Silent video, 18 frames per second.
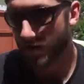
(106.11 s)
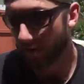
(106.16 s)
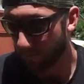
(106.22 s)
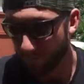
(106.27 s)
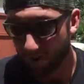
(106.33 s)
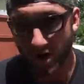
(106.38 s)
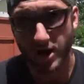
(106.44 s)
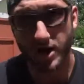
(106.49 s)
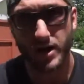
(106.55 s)

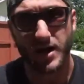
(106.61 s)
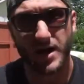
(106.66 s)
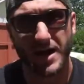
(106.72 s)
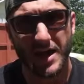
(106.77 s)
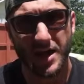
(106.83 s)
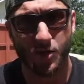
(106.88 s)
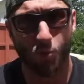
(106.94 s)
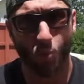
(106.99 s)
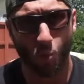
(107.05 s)
but
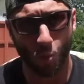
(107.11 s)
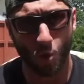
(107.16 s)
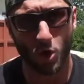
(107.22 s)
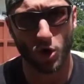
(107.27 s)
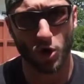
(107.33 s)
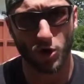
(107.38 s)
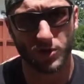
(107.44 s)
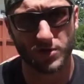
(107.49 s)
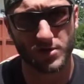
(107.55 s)
it
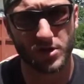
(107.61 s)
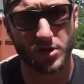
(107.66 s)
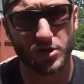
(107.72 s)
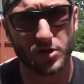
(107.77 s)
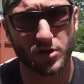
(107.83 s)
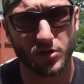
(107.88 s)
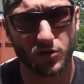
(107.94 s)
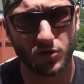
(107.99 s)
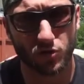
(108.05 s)
works
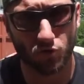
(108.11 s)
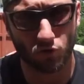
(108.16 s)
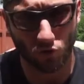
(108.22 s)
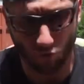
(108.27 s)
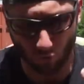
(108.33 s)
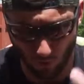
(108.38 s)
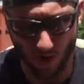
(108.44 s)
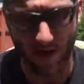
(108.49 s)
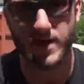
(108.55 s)

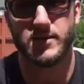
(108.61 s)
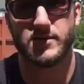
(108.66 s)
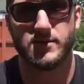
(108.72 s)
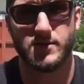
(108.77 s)
great.